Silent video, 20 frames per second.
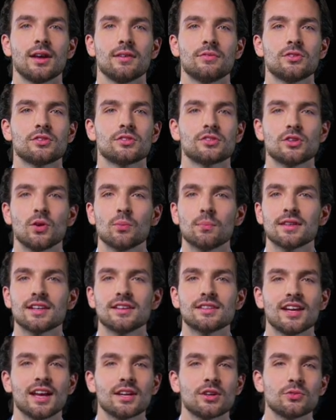after so many
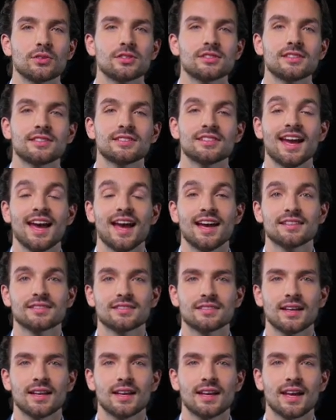terrorist
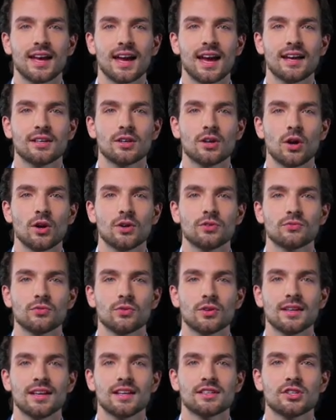attacks and called for
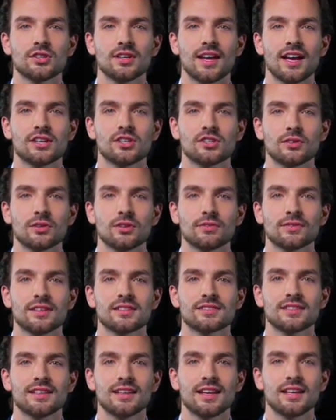an international
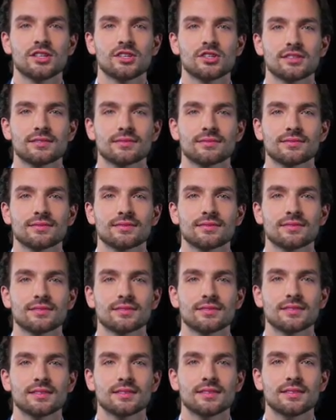investigation.
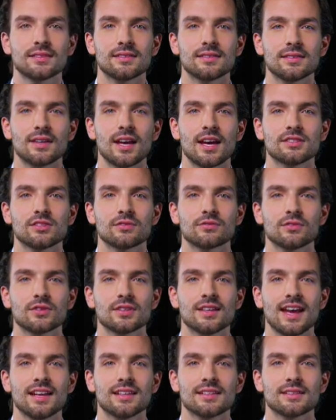Not to
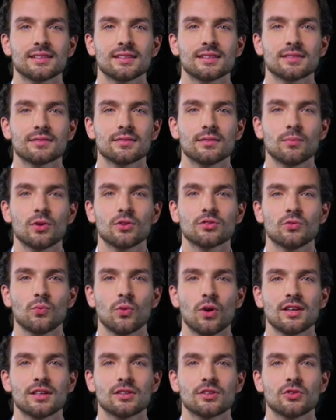forget, the most
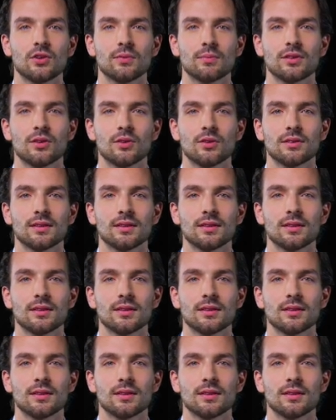wanted criminal,